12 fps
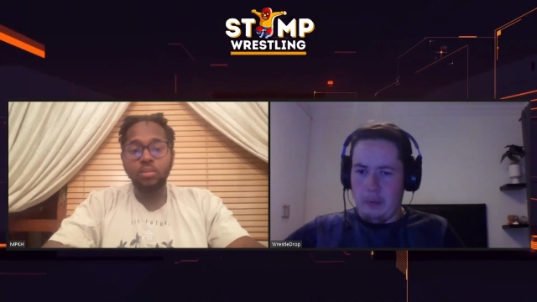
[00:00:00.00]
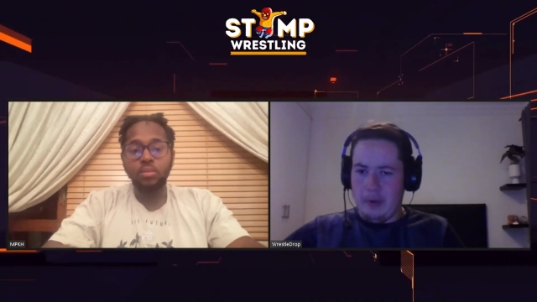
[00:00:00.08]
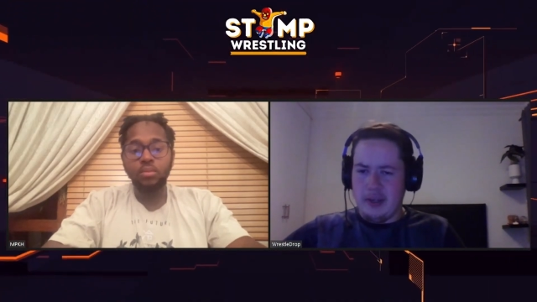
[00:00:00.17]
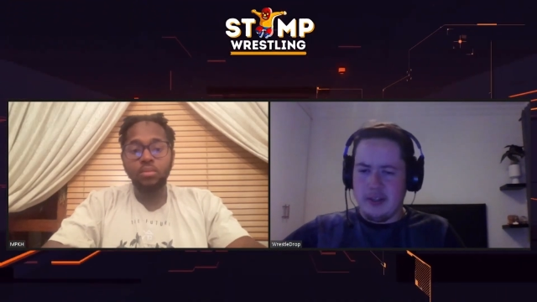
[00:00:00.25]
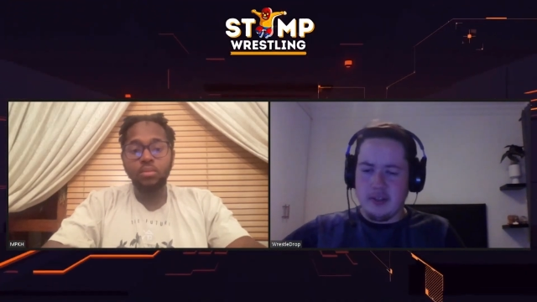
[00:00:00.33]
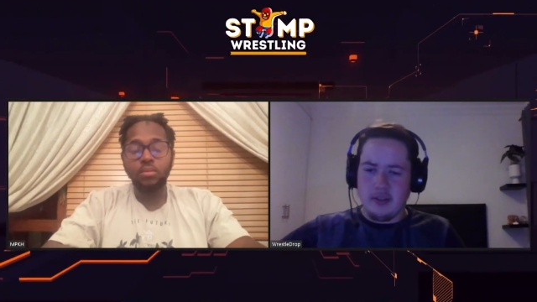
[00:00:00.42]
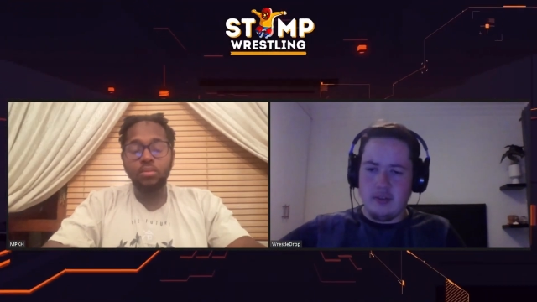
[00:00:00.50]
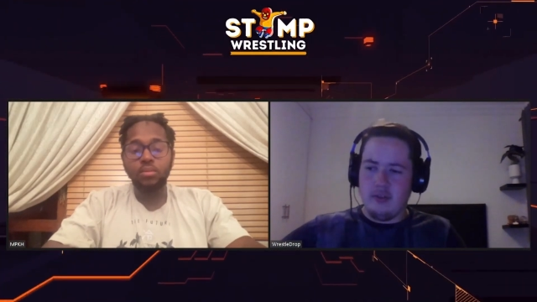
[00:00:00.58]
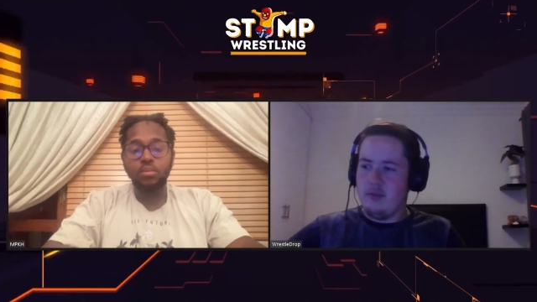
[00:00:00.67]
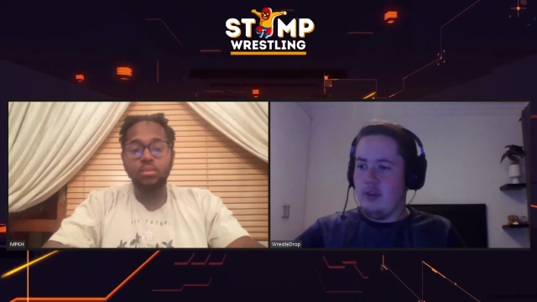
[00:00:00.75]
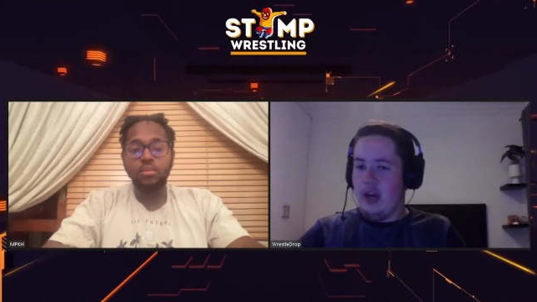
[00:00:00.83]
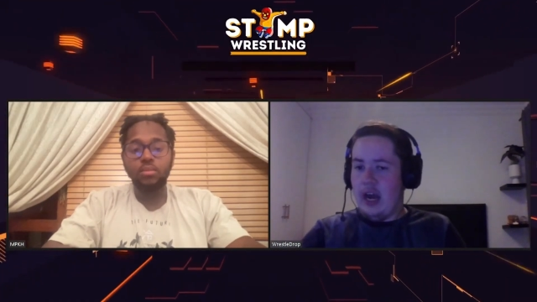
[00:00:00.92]
Speaker 1: weeks,
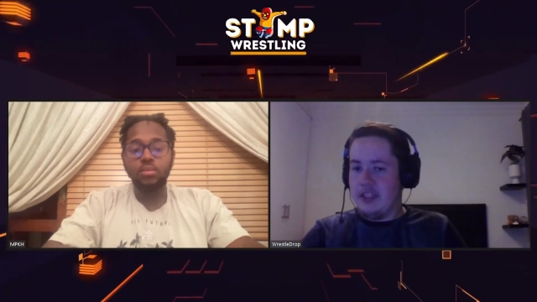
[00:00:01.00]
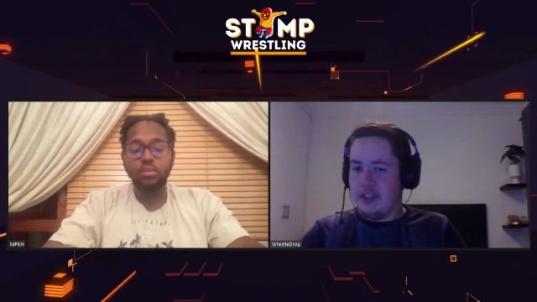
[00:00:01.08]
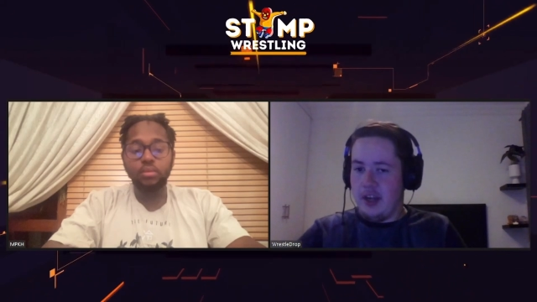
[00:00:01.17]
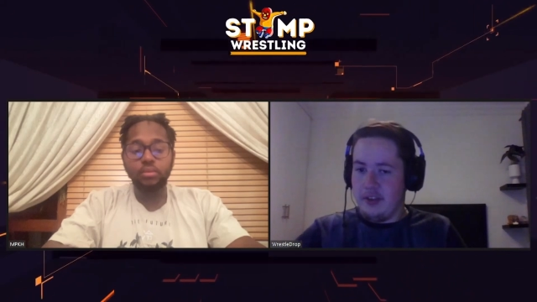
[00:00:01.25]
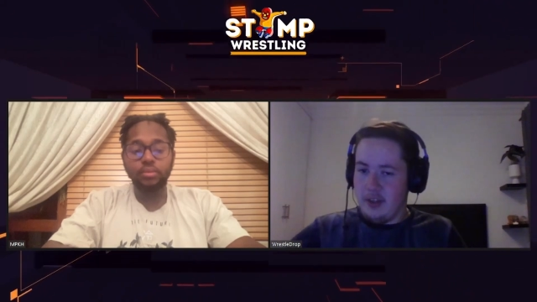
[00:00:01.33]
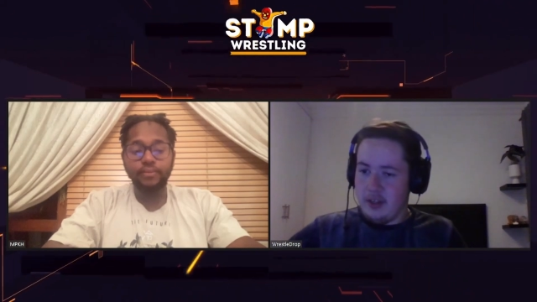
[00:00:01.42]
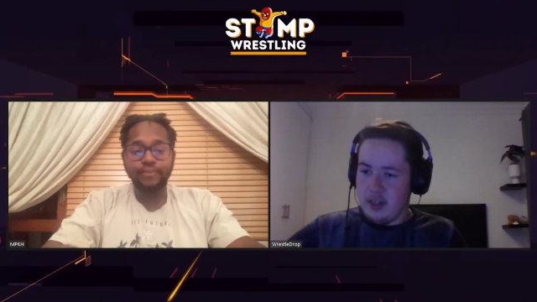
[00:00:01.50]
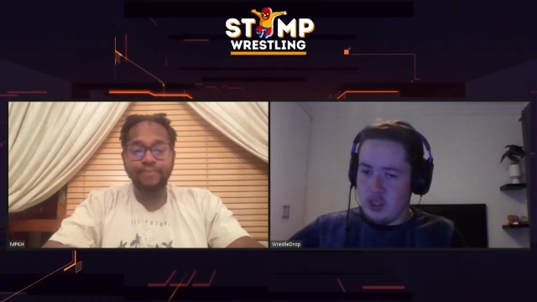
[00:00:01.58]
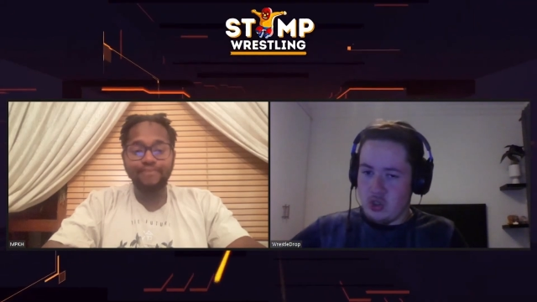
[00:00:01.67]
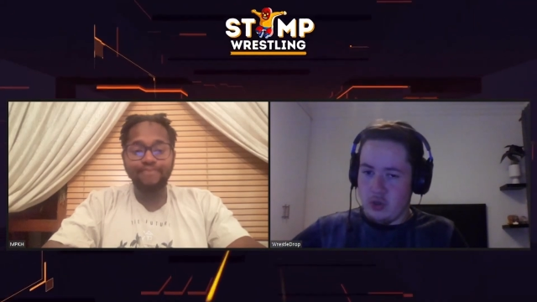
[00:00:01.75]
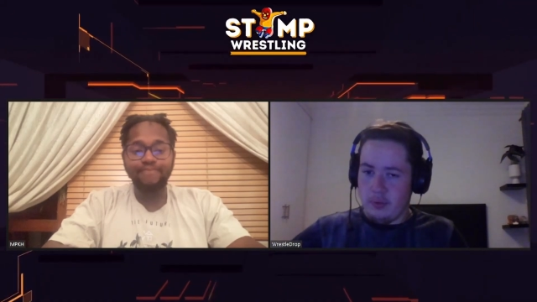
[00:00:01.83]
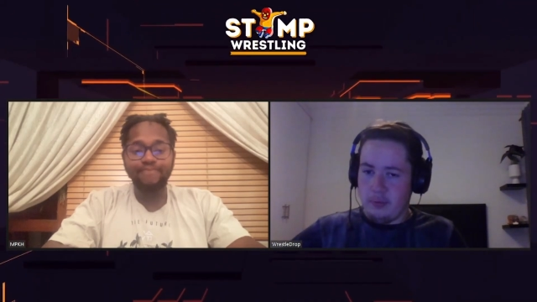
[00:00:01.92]
I doubt they'd get
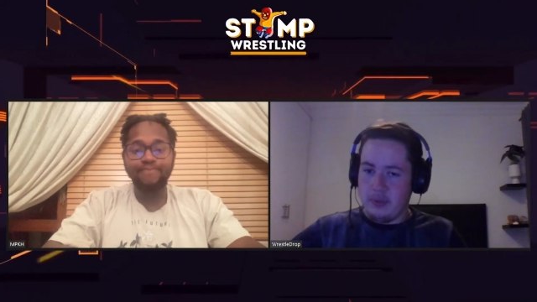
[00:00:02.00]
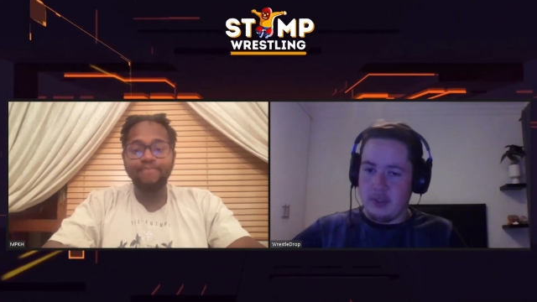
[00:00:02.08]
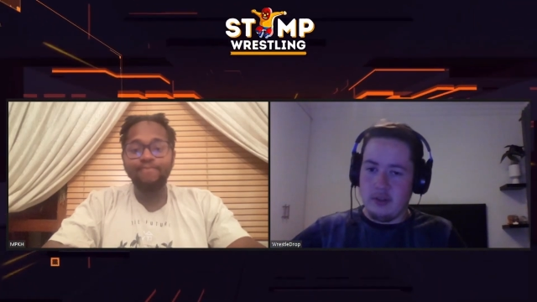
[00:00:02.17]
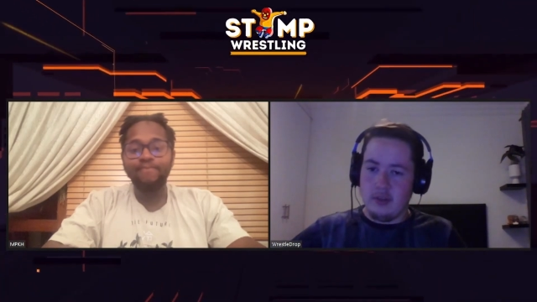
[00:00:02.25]
stripped.